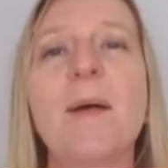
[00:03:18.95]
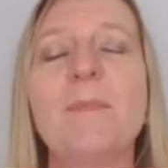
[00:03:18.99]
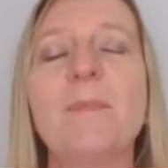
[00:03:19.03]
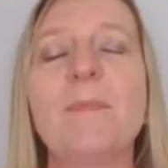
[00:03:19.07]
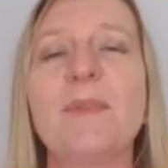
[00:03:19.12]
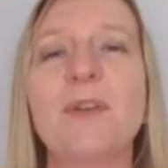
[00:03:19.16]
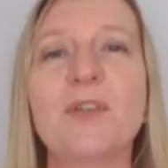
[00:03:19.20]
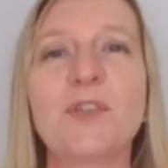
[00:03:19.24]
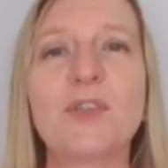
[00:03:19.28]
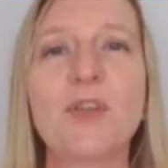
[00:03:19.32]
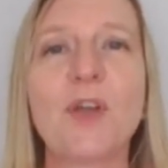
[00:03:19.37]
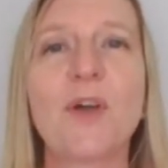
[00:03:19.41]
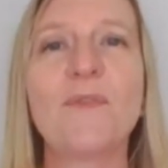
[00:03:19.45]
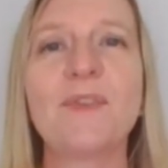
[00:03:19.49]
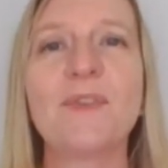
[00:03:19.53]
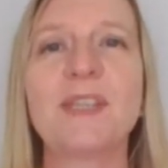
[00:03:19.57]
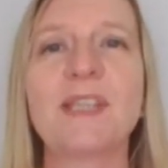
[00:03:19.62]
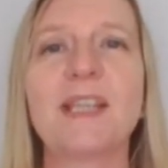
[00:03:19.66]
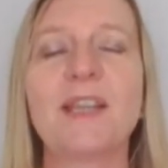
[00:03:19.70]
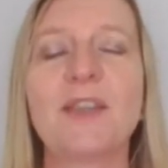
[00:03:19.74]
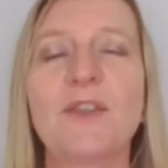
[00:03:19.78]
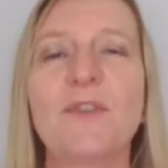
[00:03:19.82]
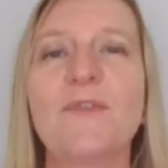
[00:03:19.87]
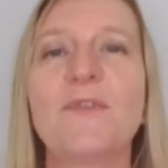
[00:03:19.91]
because
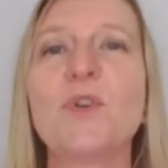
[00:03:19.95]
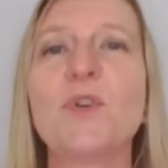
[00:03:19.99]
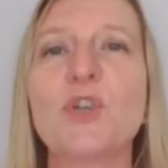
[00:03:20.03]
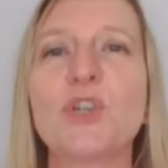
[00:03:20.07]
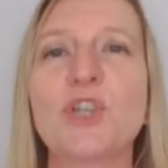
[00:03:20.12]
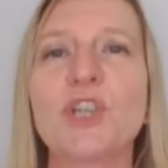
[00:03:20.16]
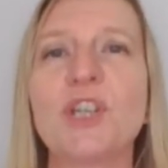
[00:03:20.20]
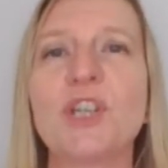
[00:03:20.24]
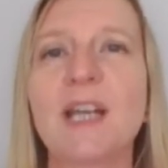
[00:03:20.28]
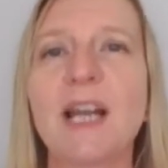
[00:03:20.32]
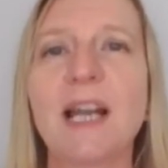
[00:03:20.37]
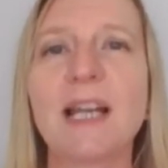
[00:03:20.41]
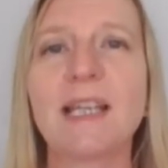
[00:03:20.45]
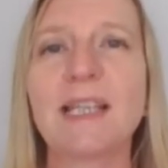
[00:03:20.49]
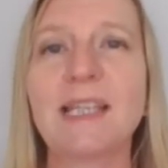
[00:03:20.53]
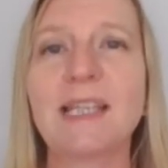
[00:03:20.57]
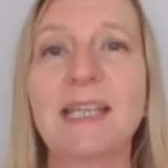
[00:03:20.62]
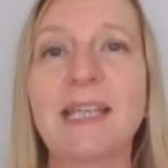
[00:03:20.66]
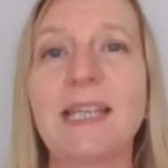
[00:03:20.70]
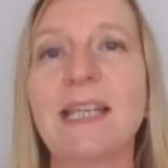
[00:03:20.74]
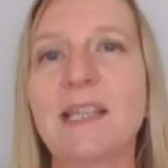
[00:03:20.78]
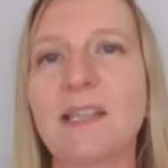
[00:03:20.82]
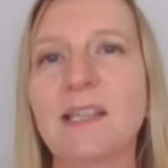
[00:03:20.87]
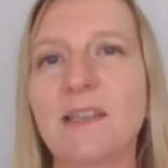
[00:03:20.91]
obviously the
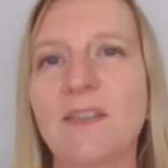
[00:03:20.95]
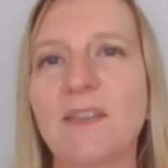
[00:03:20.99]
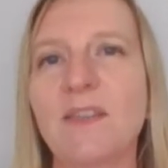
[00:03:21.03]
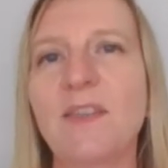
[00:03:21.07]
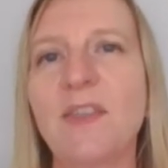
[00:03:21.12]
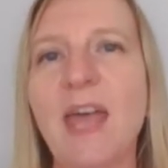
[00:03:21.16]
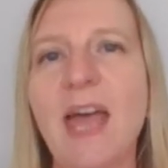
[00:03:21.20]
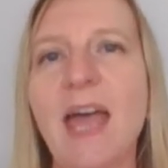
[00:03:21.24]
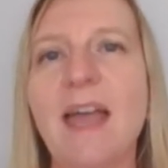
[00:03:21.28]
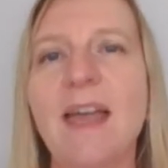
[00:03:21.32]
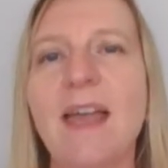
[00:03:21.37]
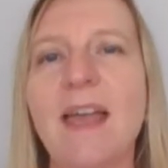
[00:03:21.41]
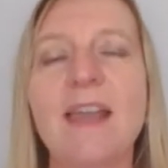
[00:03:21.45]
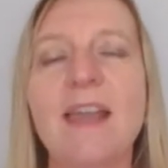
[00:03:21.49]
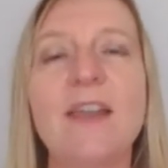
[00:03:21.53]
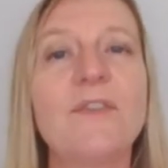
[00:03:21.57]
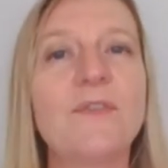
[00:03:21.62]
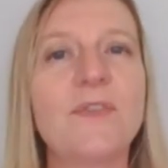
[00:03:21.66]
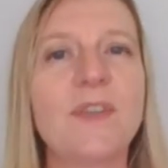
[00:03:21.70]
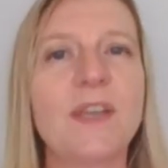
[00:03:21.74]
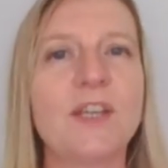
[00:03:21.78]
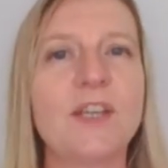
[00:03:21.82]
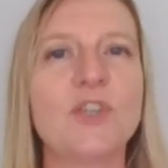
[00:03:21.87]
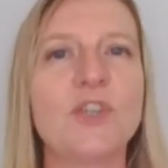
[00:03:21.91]
functionality isn't there
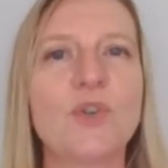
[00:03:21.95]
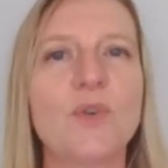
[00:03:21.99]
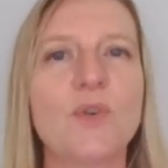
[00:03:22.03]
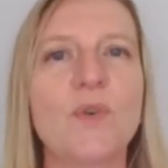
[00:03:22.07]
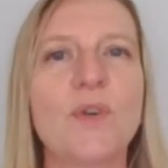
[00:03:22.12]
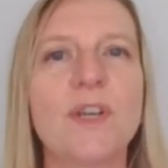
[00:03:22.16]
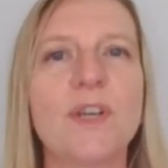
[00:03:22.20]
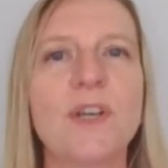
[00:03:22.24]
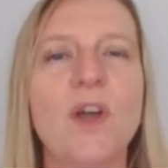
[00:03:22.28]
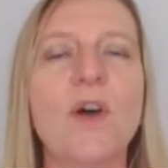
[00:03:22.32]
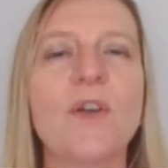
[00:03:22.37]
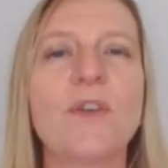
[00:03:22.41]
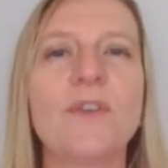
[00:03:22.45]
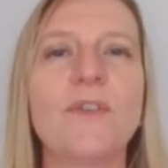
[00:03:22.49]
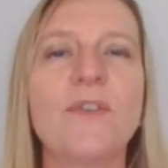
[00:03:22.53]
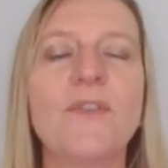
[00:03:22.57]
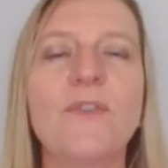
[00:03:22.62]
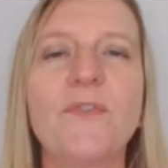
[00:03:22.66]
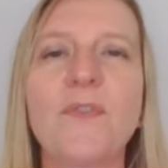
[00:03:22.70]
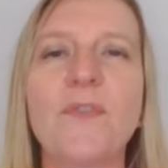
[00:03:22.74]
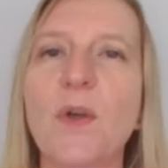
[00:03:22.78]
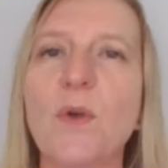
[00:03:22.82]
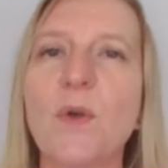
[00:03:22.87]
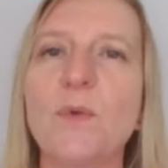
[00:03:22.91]
if they join on a
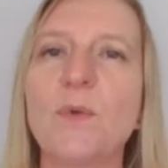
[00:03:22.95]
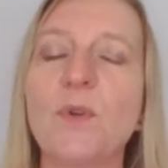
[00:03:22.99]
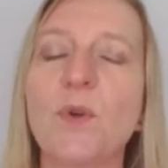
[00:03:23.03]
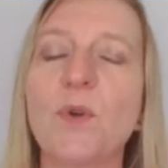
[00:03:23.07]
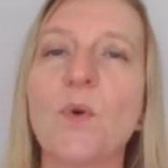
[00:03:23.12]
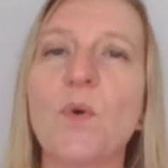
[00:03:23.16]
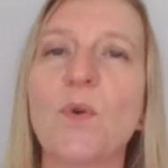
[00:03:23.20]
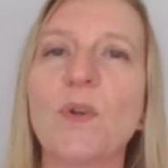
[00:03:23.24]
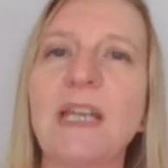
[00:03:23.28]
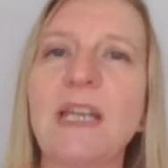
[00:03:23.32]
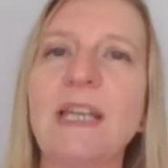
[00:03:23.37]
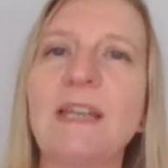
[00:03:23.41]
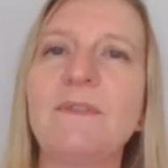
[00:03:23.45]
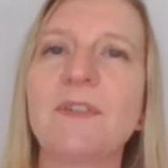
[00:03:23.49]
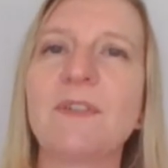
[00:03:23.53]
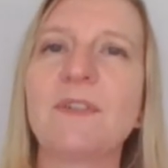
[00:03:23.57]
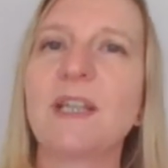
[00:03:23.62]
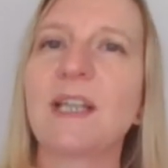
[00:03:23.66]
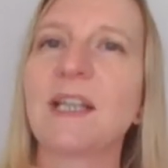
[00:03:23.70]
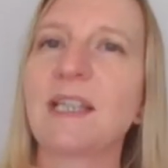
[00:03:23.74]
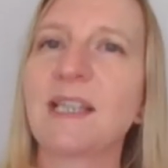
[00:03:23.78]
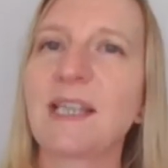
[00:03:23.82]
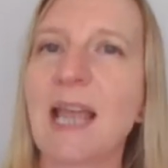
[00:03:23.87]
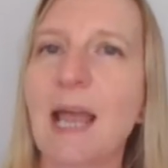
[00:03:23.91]
phone or
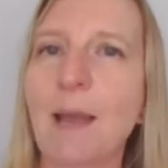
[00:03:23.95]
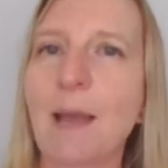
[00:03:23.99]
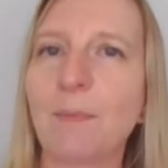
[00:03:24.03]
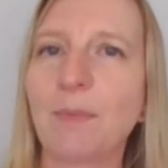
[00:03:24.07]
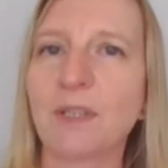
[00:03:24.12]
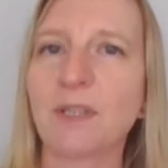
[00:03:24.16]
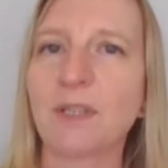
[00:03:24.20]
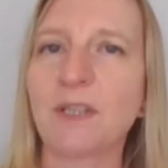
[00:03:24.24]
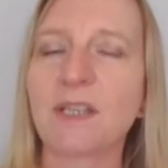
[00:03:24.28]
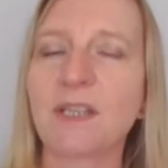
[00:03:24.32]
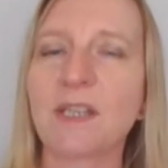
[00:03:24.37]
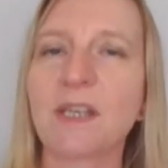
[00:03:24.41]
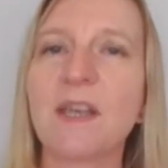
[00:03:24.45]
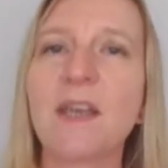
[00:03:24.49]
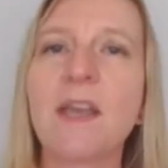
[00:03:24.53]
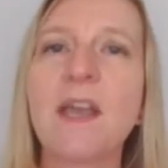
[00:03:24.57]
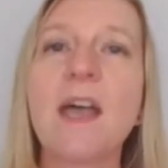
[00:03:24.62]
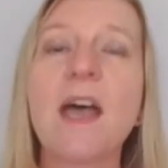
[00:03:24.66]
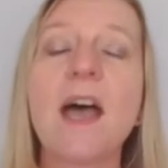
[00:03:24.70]
even a tablet.